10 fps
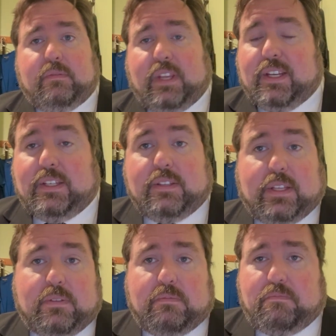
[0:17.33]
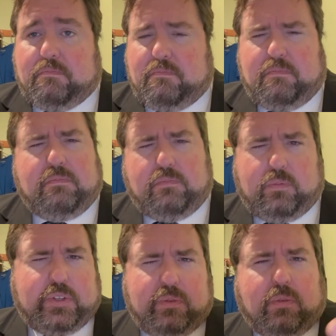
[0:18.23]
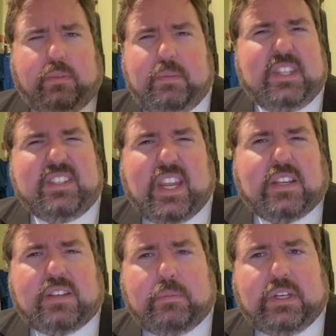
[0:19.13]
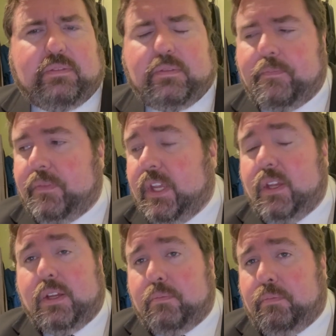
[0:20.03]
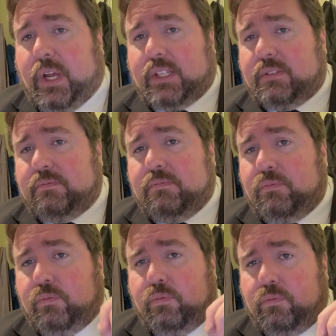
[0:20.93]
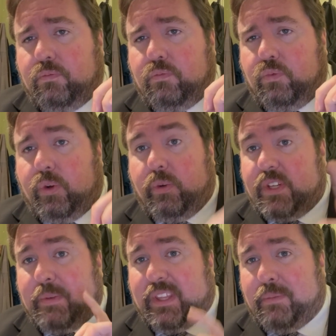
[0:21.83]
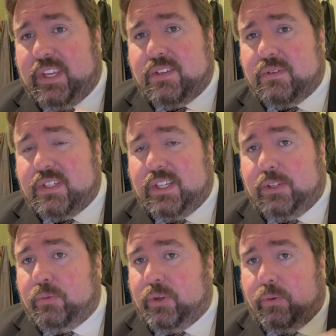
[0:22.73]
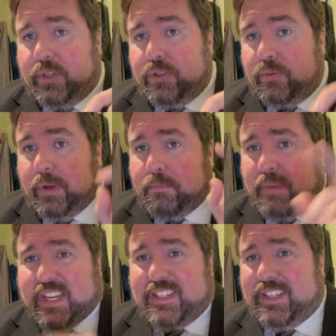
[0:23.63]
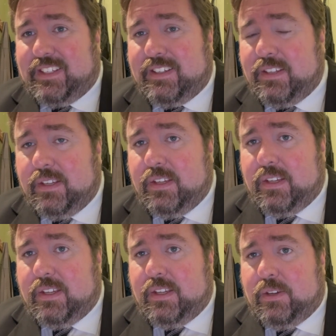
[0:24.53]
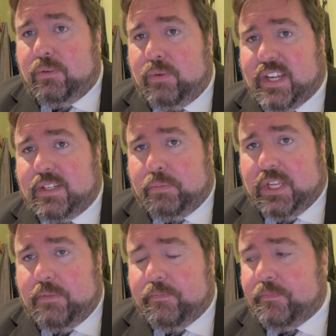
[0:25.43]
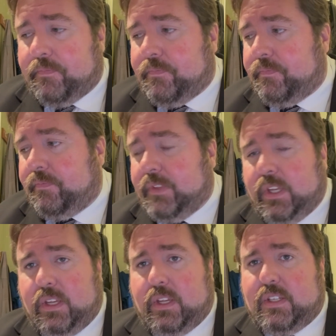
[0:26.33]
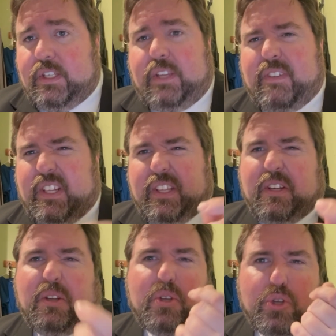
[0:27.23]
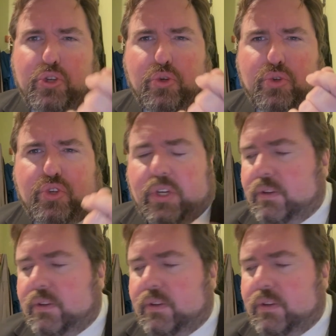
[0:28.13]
At least that's what you call them in the States, I believe. But we're going to make them interesting. We're going to do a Mexican recipe to give it a little zhuzh.